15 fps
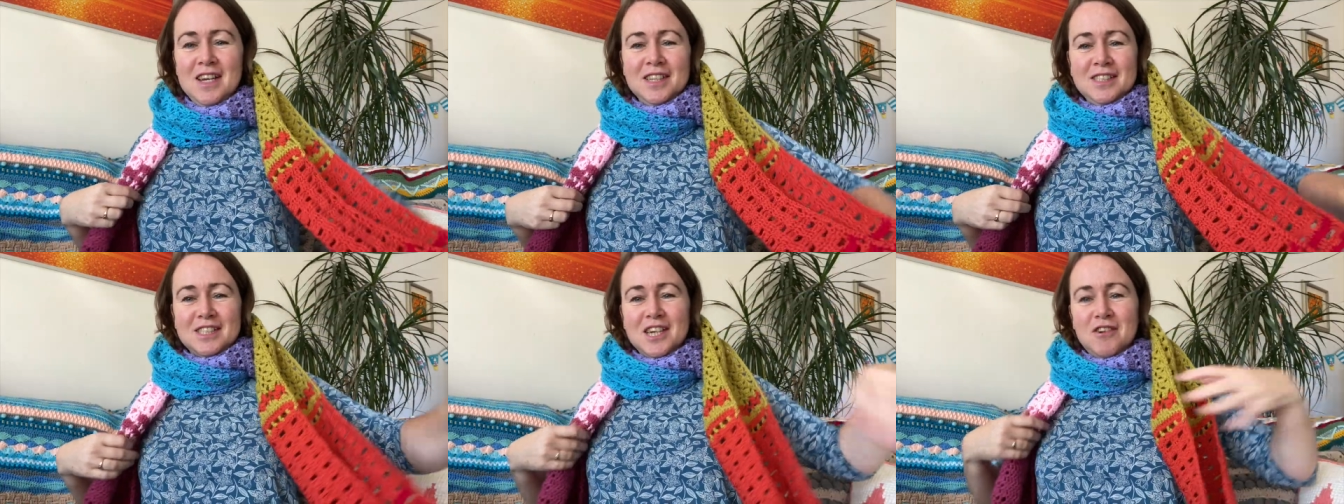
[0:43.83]

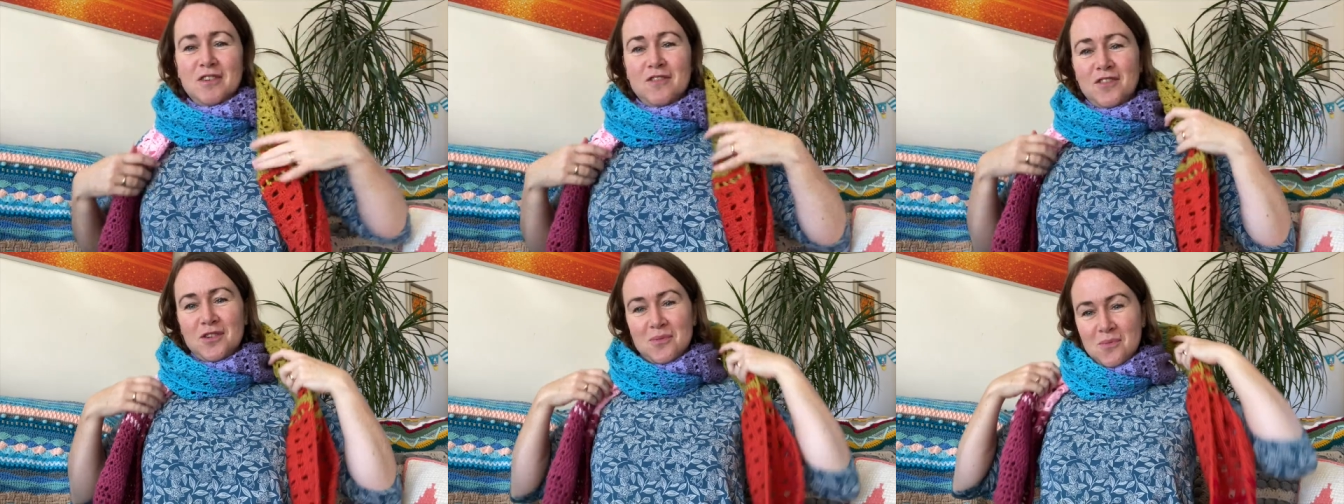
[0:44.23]
So
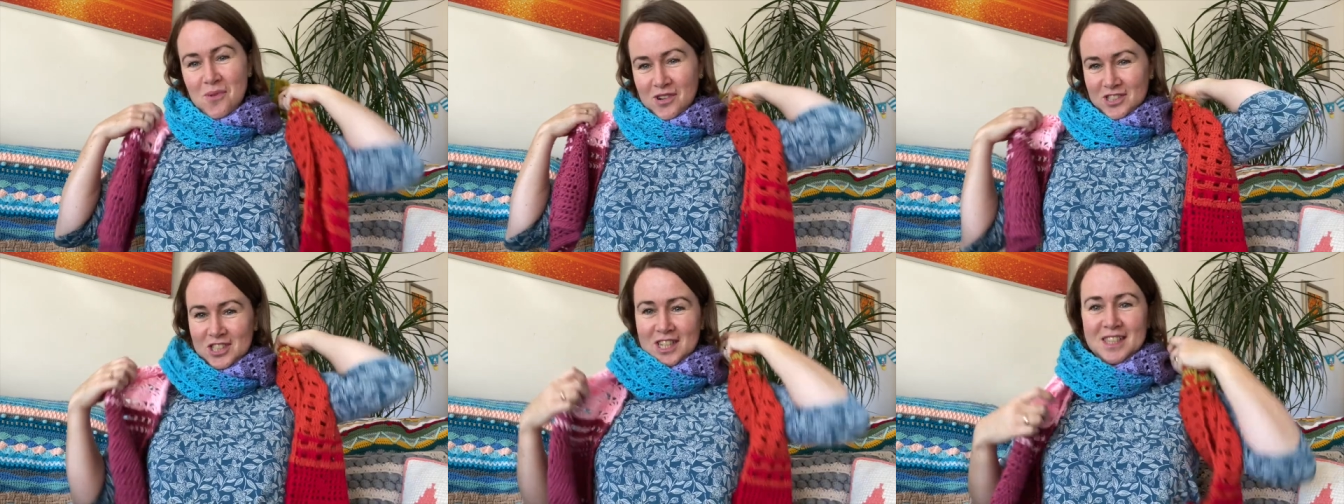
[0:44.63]
if you're
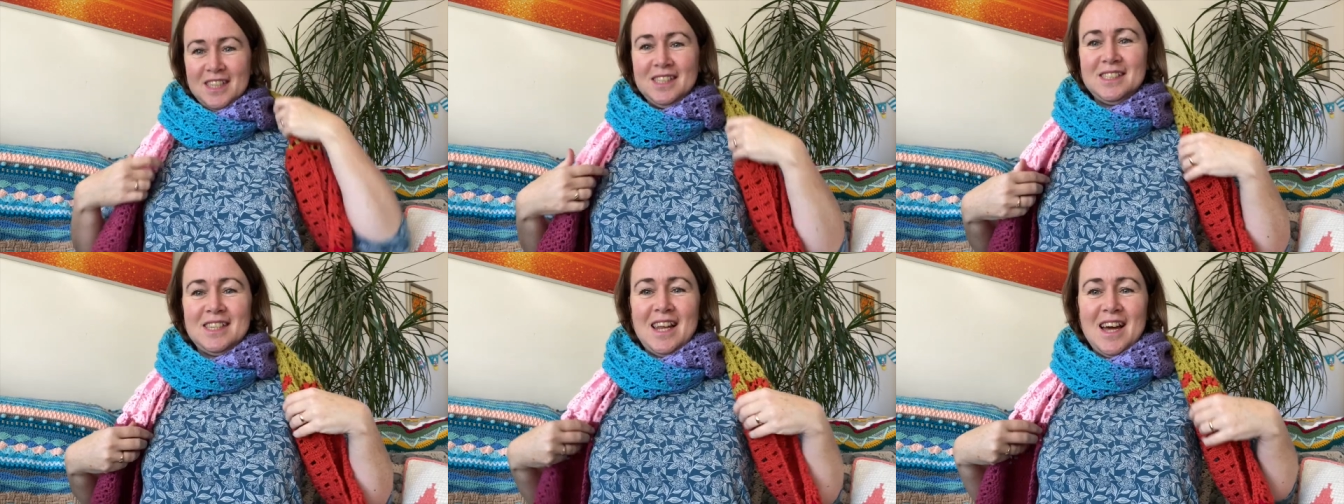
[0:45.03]
watching
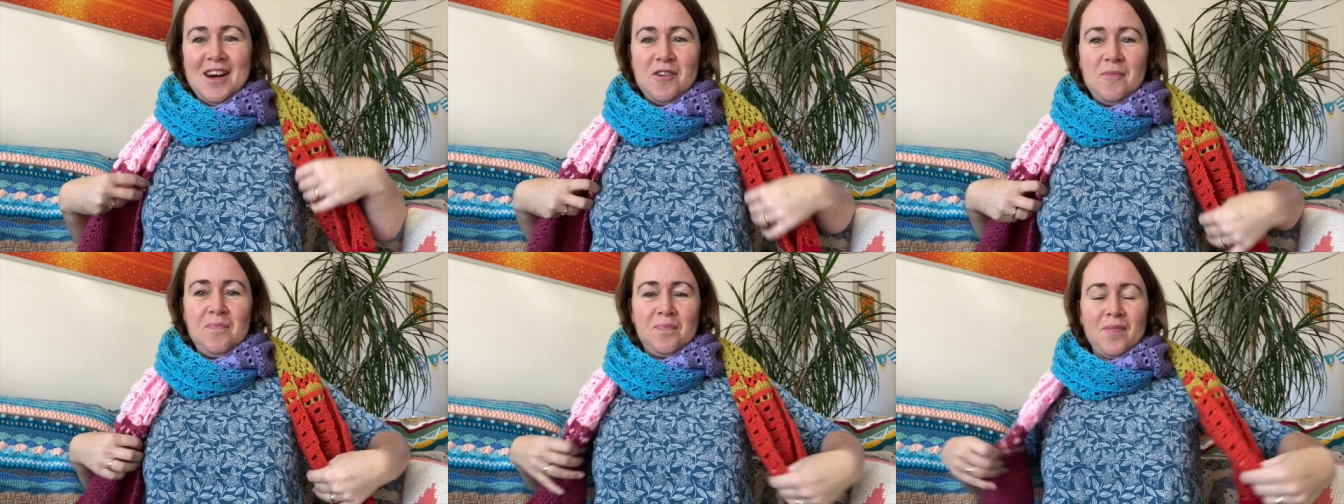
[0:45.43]
this
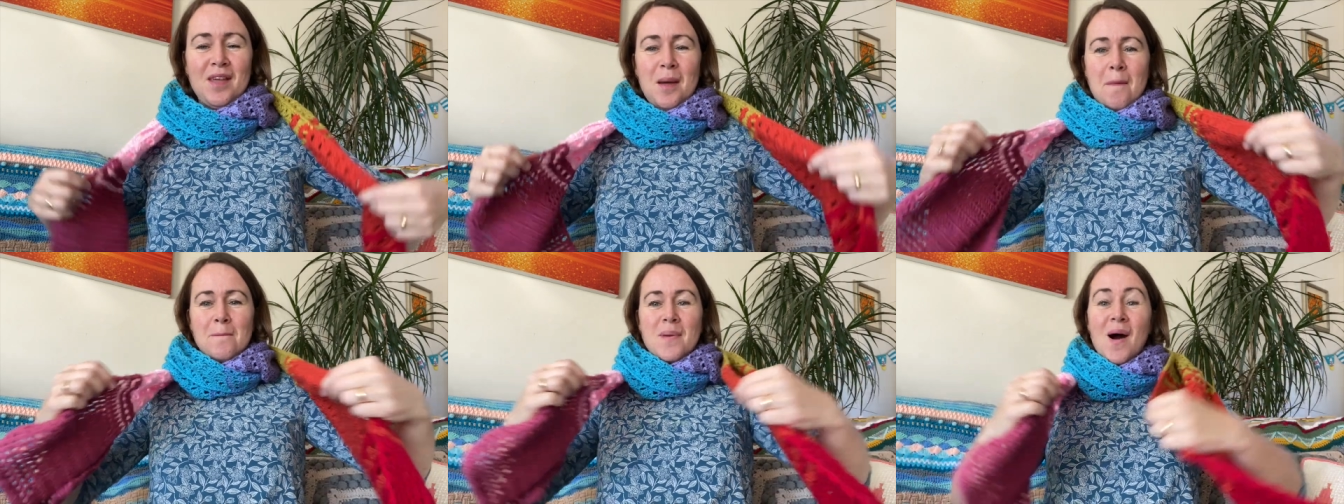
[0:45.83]
now,
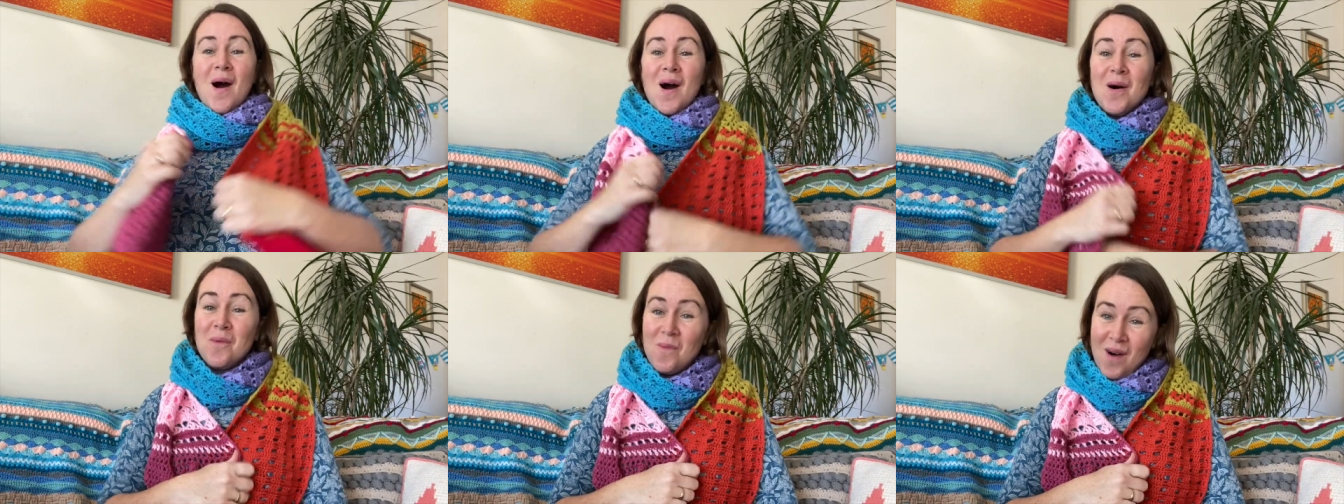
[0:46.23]

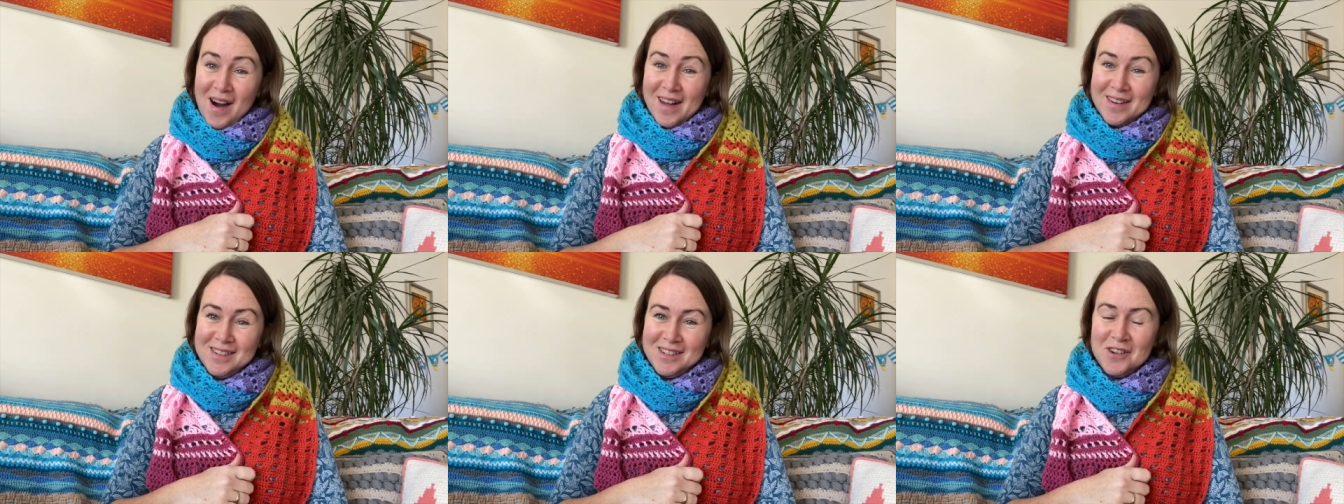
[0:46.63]
part
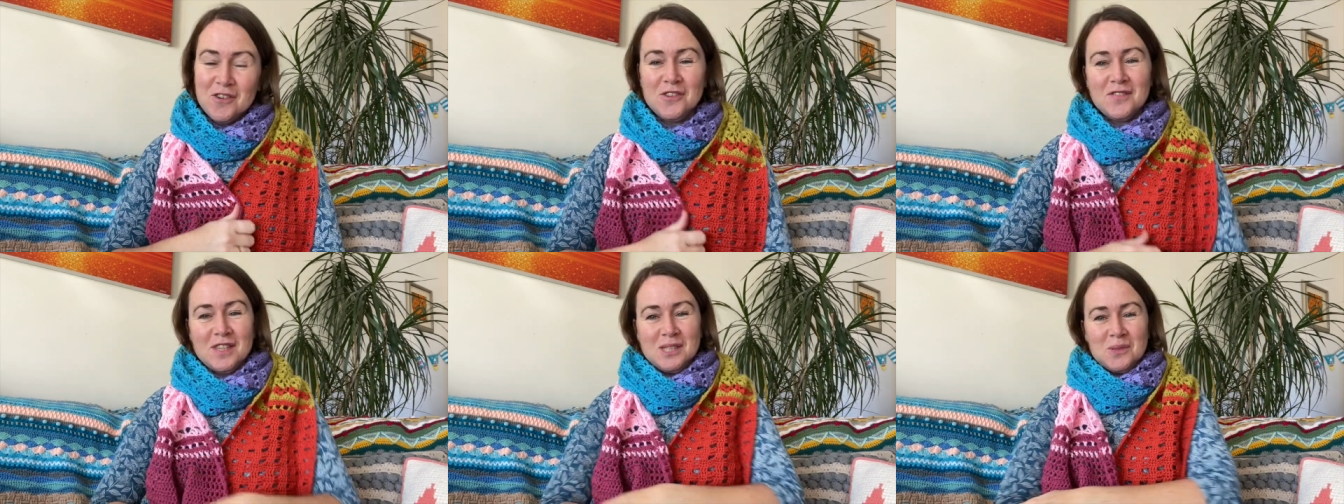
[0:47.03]
one
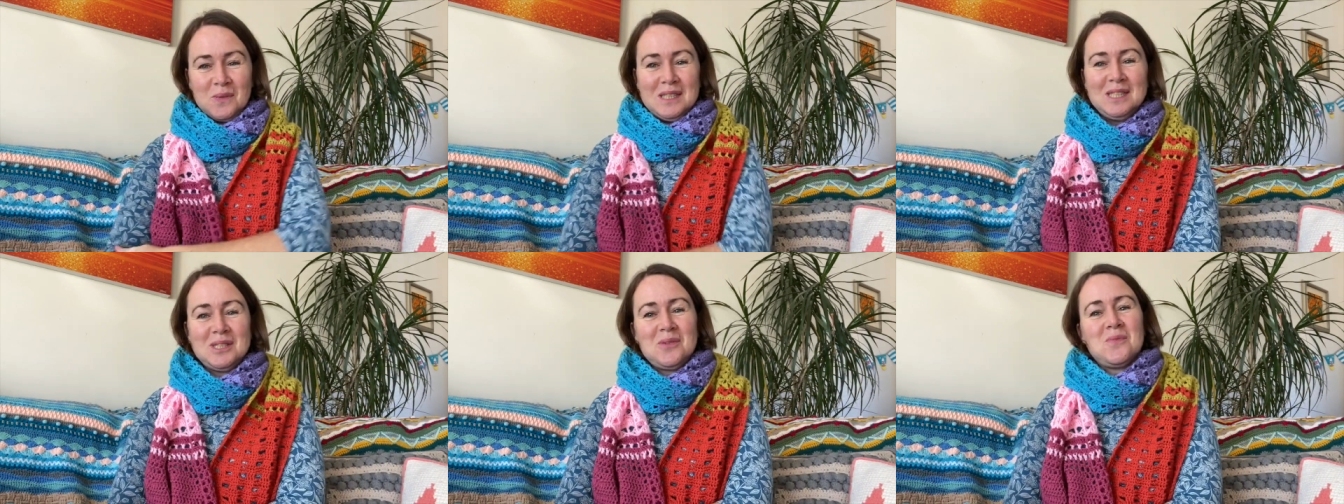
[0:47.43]
of this
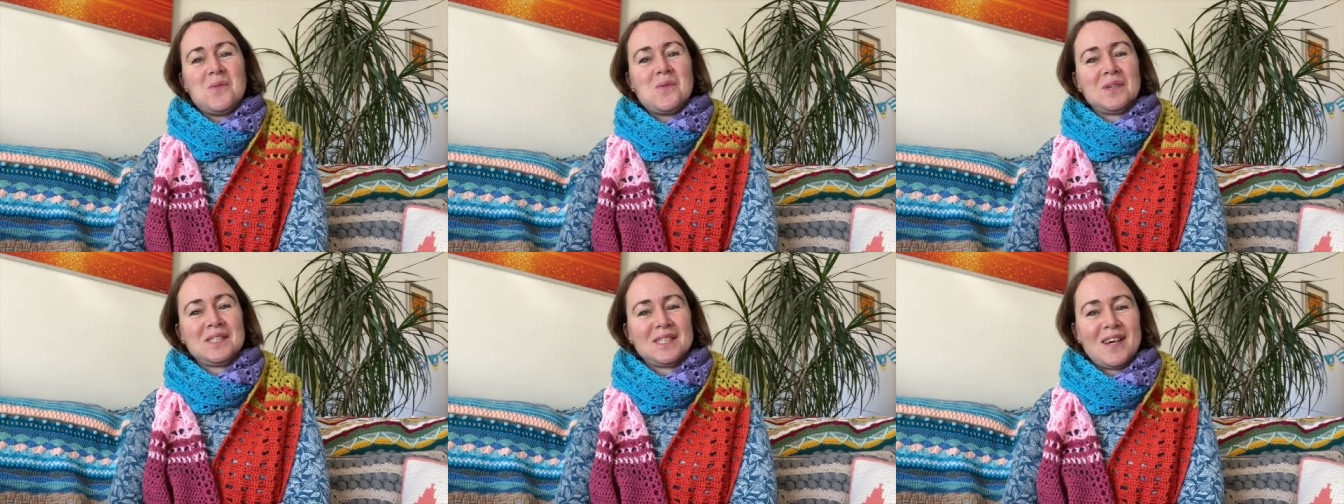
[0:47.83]
winter
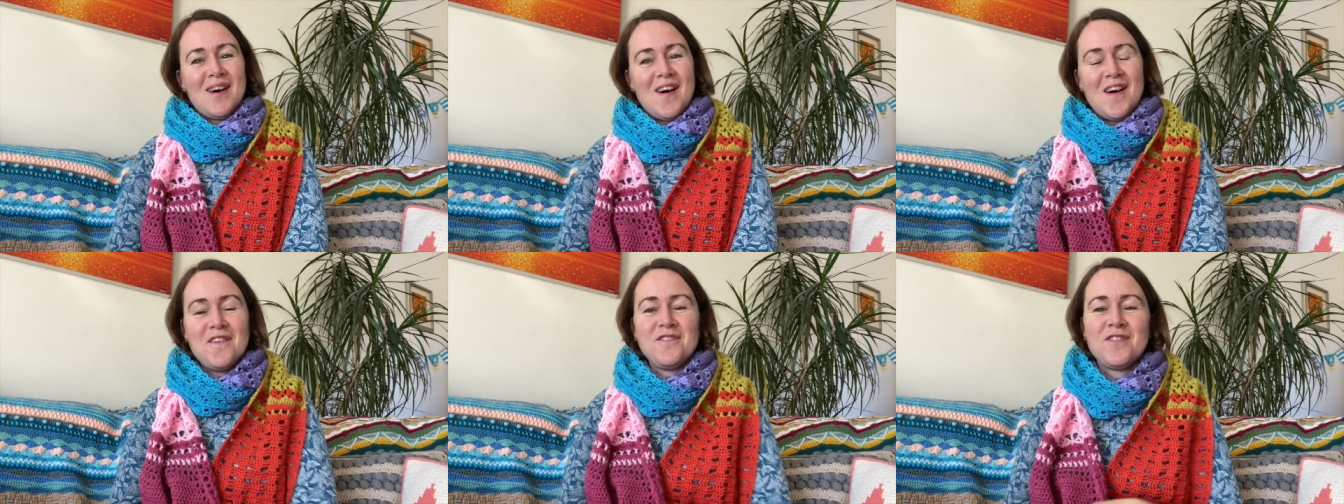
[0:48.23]
walk
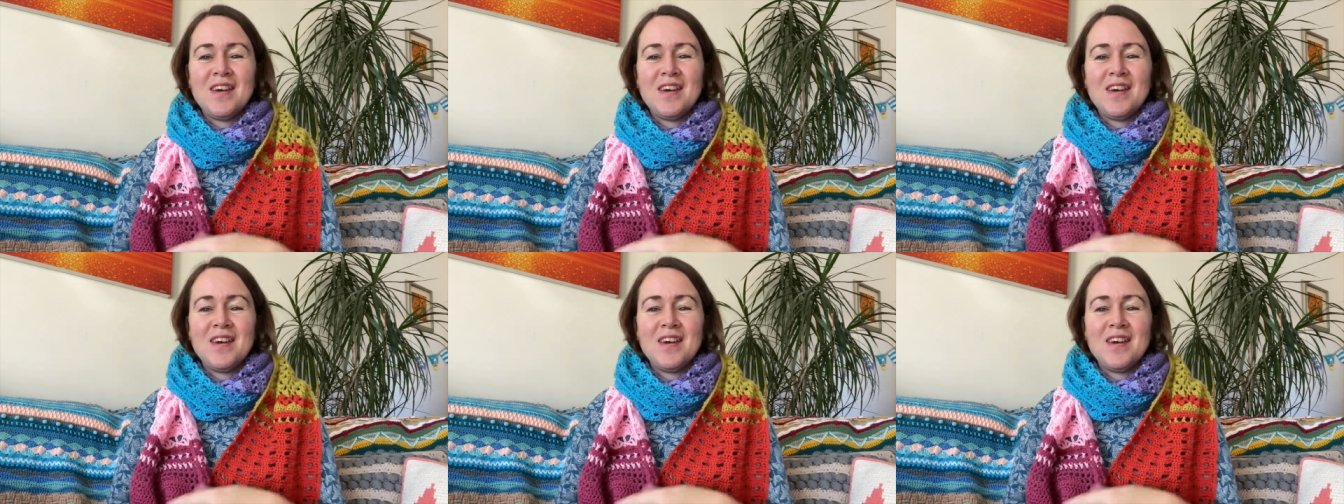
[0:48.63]
scarf